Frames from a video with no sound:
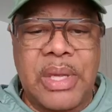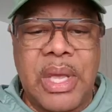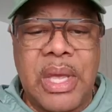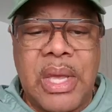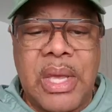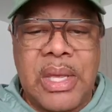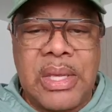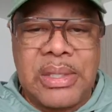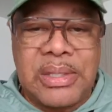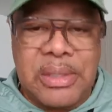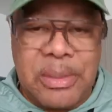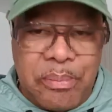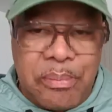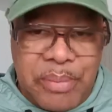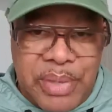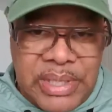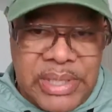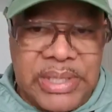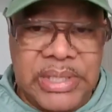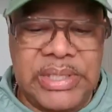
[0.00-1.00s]

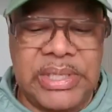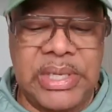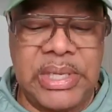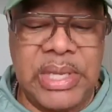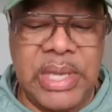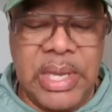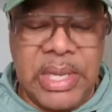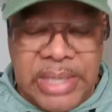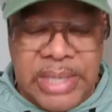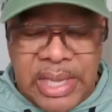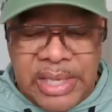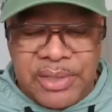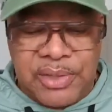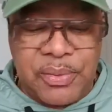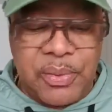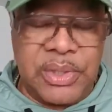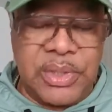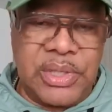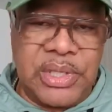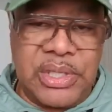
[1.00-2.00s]
stability. That's
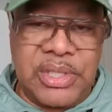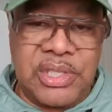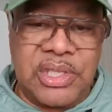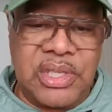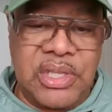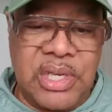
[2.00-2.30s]
what this is.